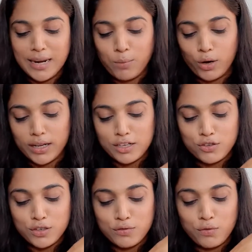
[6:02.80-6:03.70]
pot like it's
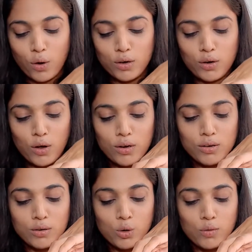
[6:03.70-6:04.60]
just fallen
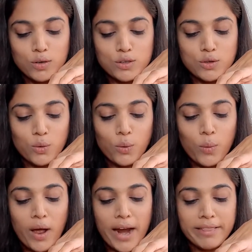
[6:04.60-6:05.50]
all over. So
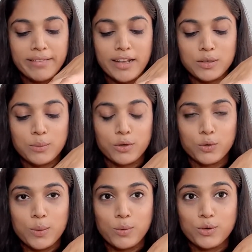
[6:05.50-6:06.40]
I think that's what I'm going to
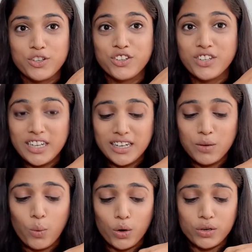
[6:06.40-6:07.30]
do. I'm going to just stick it
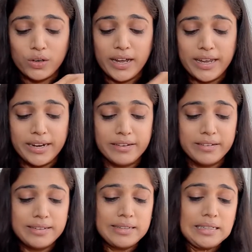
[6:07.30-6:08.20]
in water and
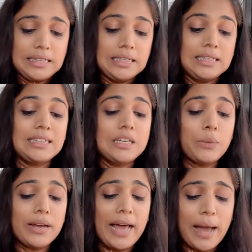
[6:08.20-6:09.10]
see
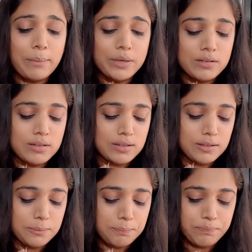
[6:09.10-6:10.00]
what
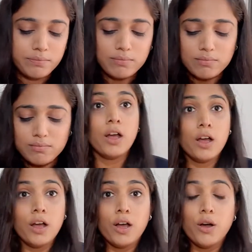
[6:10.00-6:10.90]
happens.
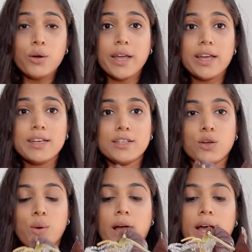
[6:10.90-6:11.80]
Okay,
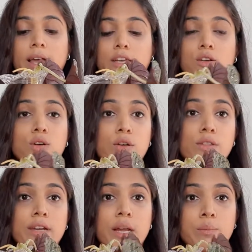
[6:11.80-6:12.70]
so I took out
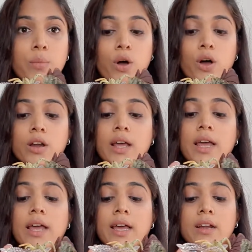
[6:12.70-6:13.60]
the net pot
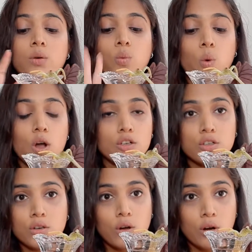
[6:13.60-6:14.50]
and
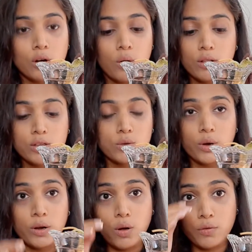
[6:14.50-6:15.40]
washed all the
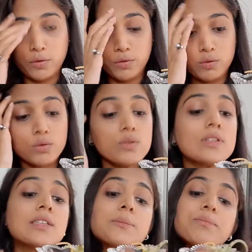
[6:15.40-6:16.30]
soil off of the roots,